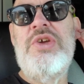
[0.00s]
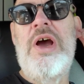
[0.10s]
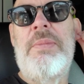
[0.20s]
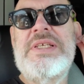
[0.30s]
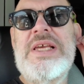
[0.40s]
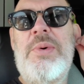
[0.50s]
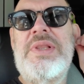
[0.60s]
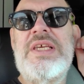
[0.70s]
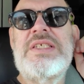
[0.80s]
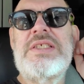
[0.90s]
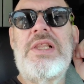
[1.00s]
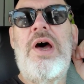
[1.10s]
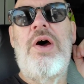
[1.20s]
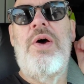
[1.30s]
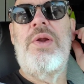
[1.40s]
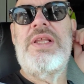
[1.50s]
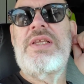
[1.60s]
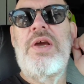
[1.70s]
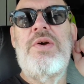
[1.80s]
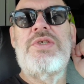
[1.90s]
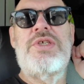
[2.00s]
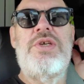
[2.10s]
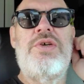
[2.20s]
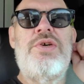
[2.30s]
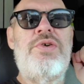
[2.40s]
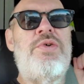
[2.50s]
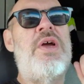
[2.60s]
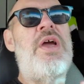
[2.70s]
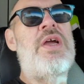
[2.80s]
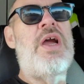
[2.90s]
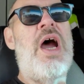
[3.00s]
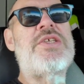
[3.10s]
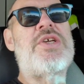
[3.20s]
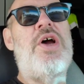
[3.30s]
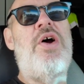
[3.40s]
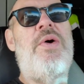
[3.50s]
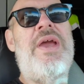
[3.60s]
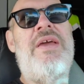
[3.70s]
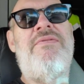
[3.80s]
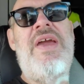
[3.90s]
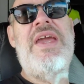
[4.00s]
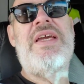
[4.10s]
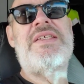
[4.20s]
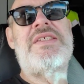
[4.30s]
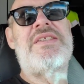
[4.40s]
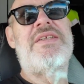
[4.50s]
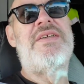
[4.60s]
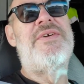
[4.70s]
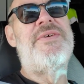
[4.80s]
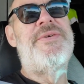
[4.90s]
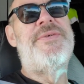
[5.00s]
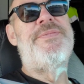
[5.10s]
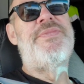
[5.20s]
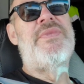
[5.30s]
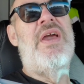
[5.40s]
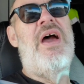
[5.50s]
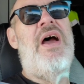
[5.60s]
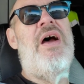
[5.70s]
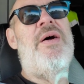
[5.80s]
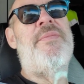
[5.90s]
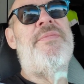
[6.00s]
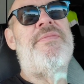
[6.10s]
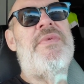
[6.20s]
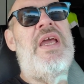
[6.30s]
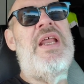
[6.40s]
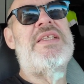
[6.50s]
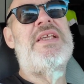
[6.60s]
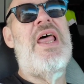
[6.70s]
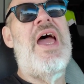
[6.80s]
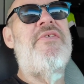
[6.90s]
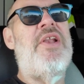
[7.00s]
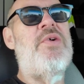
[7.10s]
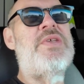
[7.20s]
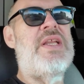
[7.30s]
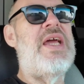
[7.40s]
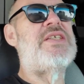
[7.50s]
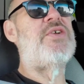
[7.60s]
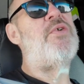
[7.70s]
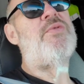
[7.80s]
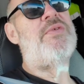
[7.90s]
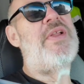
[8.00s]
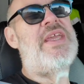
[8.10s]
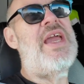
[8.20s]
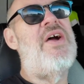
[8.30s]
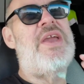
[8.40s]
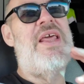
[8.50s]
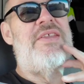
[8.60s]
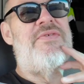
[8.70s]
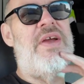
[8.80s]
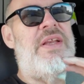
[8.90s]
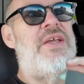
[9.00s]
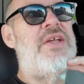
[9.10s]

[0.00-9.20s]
help us out with this load? It goes to Costco and Vegas. And it's a live unload today. So I'm like, yeah, okay, that's fine.